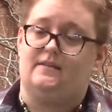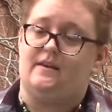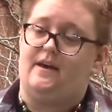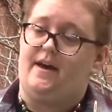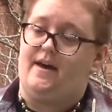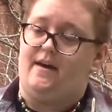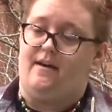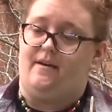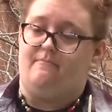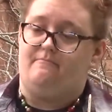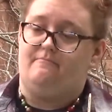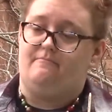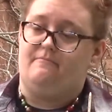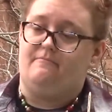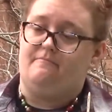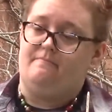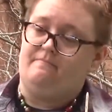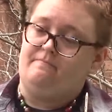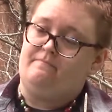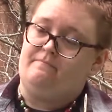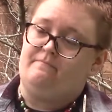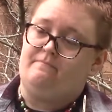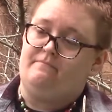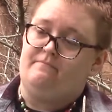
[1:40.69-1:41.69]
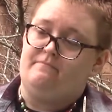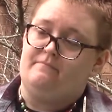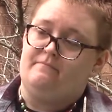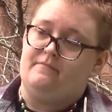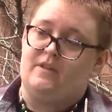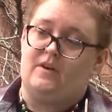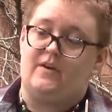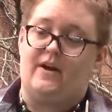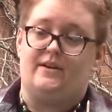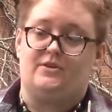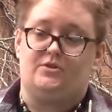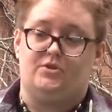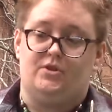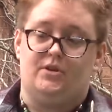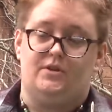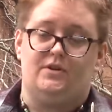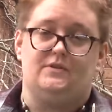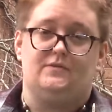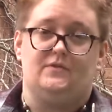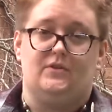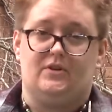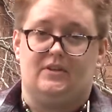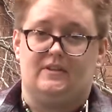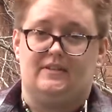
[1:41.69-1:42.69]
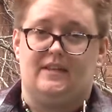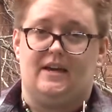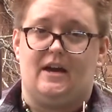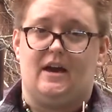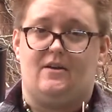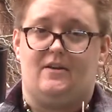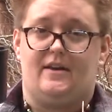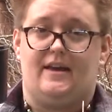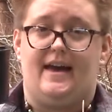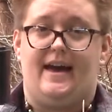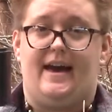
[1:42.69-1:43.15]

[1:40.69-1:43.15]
They're extra useful because they already